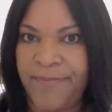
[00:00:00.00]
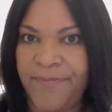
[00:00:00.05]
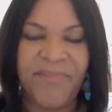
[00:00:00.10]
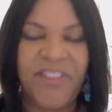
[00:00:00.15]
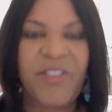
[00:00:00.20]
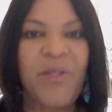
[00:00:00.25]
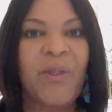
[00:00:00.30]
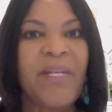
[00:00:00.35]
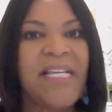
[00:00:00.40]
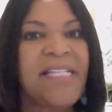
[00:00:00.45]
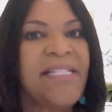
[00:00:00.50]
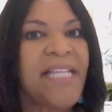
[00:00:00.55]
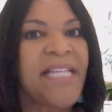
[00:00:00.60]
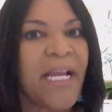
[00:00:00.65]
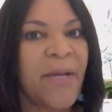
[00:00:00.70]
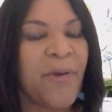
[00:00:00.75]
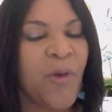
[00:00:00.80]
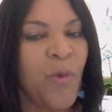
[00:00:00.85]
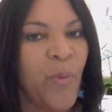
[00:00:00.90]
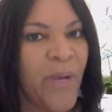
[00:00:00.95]
So let's take
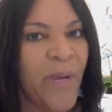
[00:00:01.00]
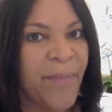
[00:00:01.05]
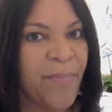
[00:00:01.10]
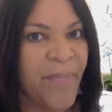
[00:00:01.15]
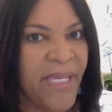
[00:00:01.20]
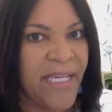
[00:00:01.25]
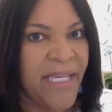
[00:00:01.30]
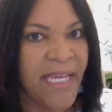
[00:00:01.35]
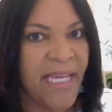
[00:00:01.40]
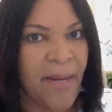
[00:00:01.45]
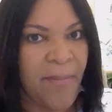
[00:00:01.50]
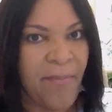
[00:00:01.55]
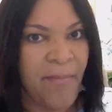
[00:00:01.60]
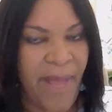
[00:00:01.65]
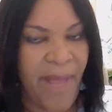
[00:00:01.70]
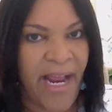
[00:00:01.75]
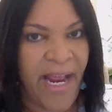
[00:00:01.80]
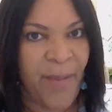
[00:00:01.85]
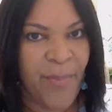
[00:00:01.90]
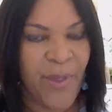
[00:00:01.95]
a quick peek at a
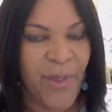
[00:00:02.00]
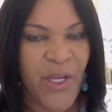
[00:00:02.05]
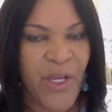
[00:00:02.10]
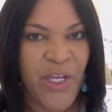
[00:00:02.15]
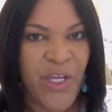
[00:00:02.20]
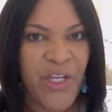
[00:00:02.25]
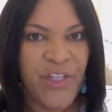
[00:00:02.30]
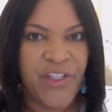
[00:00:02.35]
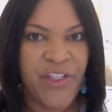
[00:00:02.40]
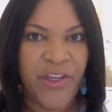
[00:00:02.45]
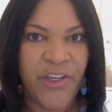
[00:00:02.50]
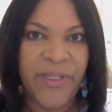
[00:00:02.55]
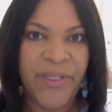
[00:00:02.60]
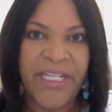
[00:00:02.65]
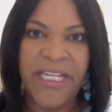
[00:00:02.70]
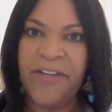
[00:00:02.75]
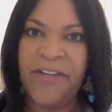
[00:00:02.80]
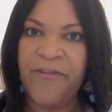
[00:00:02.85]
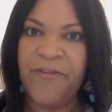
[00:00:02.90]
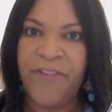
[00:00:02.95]
map so you can
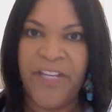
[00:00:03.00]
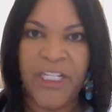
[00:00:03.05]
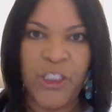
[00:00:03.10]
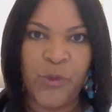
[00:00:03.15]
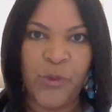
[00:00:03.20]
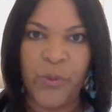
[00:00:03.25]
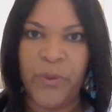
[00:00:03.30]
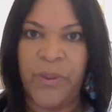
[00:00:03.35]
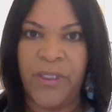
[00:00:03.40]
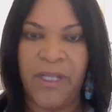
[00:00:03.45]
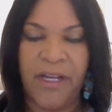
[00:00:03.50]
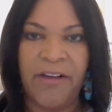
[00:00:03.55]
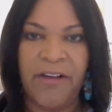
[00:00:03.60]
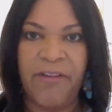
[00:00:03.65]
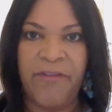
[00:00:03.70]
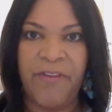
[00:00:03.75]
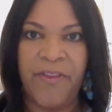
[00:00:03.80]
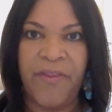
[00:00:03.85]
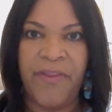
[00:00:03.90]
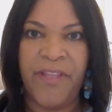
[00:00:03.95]
get a visual
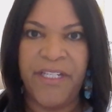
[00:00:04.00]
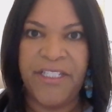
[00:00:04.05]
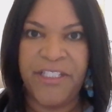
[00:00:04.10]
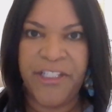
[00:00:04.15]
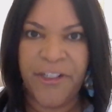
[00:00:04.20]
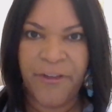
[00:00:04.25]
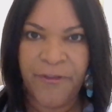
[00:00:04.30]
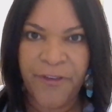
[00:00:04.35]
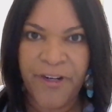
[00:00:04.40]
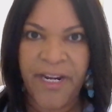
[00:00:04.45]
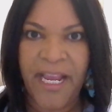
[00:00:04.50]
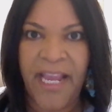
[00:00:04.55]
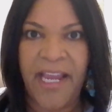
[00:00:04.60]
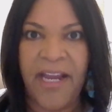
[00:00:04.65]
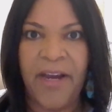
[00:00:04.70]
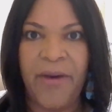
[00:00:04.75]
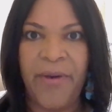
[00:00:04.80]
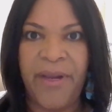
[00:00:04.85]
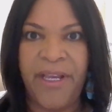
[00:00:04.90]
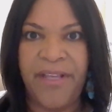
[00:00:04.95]
of the different
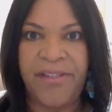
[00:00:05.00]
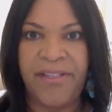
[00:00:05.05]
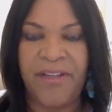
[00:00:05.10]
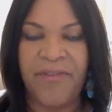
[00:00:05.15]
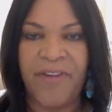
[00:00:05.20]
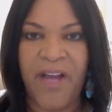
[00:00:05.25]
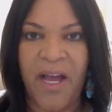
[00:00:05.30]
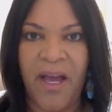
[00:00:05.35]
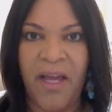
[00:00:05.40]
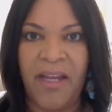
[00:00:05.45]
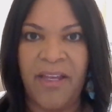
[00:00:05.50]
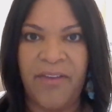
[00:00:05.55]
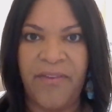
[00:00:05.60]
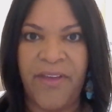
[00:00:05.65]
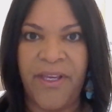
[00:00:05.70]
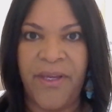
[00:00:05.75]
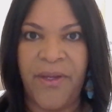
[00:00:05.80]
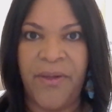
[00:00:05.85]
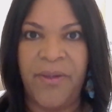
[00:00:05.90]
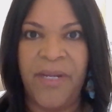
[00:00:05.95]
areas of
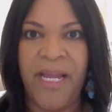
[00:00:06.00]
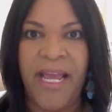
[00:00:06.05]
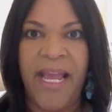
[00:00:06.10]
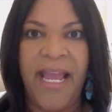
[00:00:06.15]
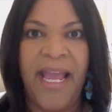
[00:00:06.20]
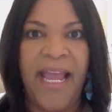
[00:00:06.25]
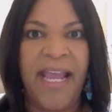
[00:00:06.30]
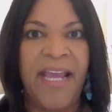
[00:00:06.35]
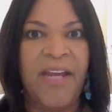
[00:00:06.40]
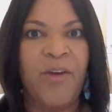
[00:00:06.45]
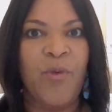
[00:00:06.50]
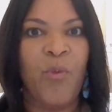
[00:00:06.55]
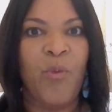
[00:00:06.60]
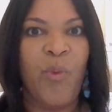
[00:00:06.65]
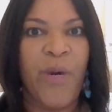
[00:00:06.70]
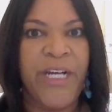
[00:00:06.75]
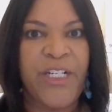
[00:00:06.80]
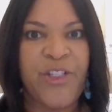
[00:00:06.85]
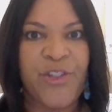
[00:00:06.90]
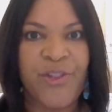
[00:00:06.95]
Colleyville and
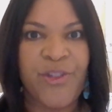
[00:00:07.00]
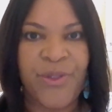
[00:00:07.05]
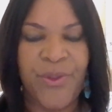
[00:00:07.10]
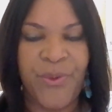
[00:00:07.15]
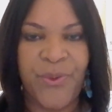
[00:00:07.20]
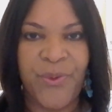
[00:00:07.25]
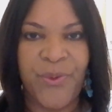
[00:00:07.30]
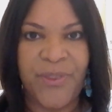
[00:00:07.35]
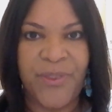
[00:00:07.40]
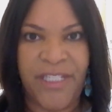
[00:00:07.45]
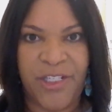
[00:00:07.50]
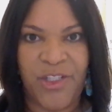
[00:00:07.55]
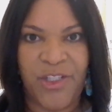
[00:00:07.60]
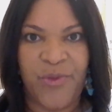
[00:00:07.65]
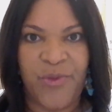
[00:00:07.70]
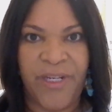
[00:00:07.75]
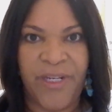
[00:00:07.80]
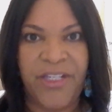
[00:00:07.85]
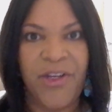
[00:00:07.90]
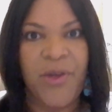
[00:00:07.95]
which school
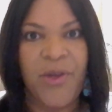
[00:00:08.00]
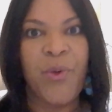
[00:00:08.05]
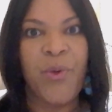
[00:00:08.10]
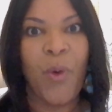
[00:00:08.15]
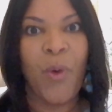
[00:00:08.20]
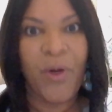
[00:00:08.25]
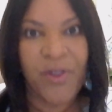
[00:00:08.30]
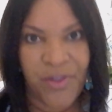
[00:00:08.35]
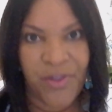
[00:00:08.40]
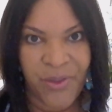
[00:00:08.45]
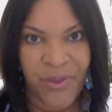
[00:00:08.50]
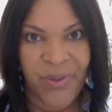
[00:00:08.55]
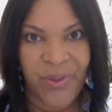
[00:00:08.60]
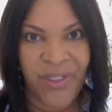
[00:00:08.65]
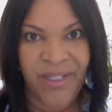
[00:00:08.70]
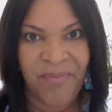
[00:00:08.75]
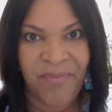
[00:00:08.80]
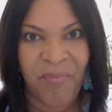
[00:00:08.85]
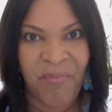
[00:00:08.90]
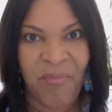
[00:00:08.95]
district your
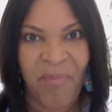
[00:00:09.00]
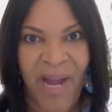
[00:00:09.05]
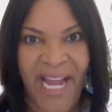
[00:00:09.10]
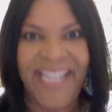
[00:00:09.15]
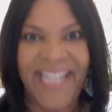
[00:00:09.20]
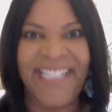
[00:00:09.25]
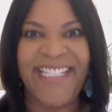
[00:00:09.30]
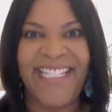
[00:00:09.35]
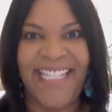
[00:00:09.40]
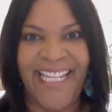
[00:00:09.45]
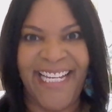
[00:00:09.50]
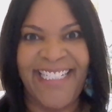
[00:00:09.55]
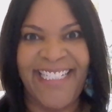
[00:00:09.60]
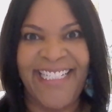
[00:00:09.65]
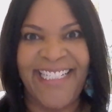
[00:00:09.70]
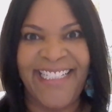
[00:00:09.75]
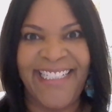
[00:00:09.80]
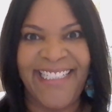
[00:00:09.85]
student might attend.